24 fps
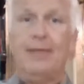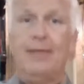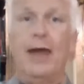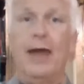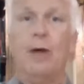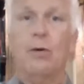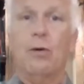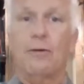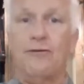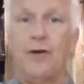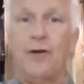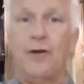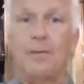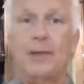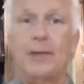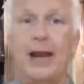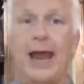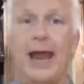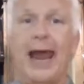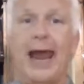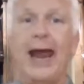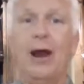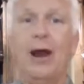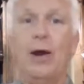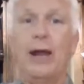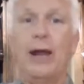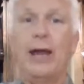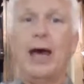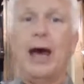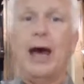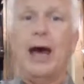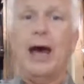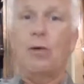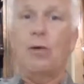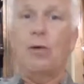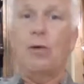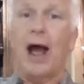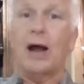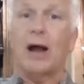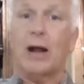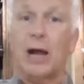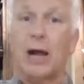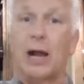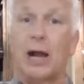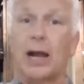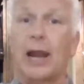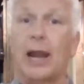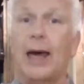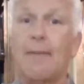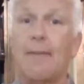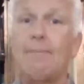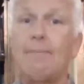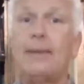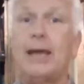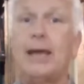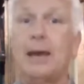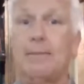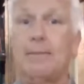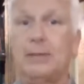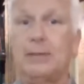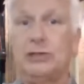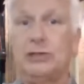They were from an area around Columbia,